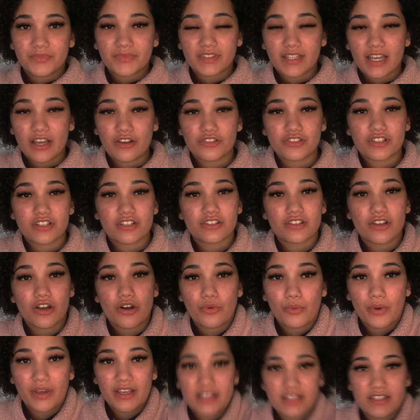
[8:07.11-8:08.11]
that was just
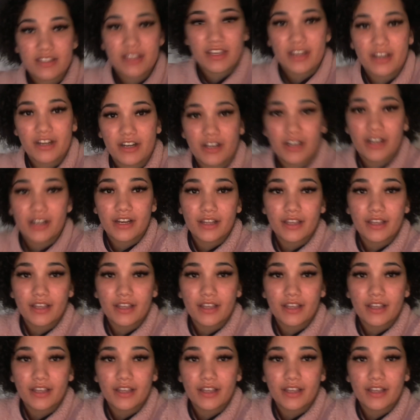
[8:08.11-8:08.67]
always there.